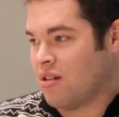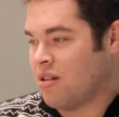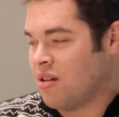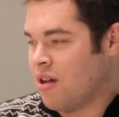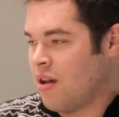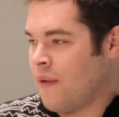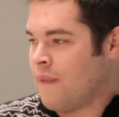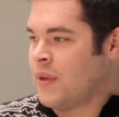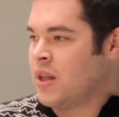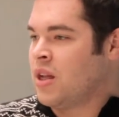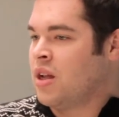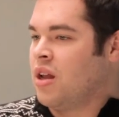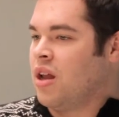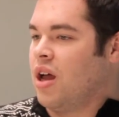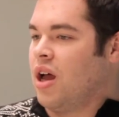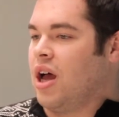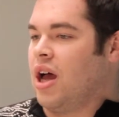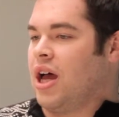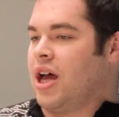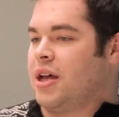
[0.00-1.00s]
Yeah.
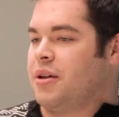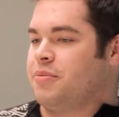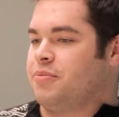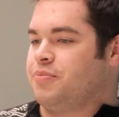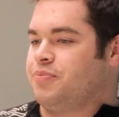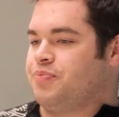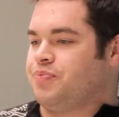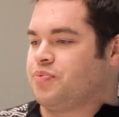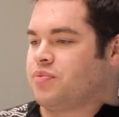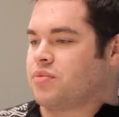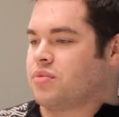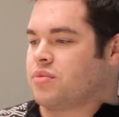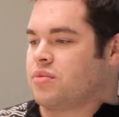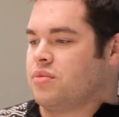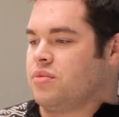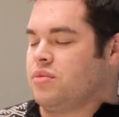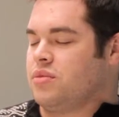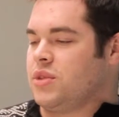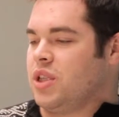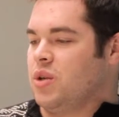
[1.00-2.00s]
Um,
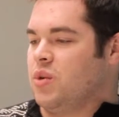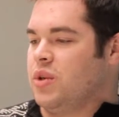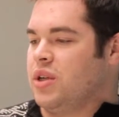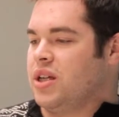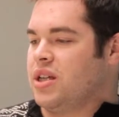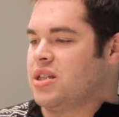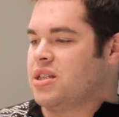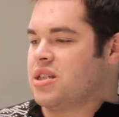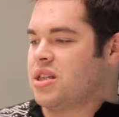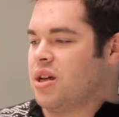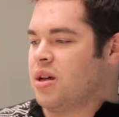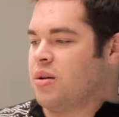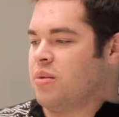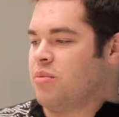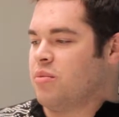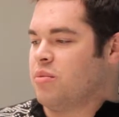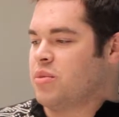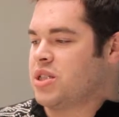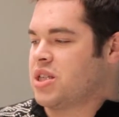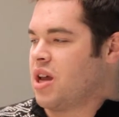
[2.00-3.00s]
we did
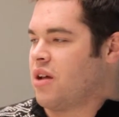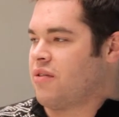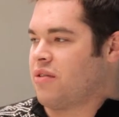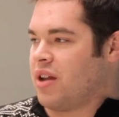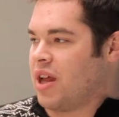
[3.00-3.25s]
some stuff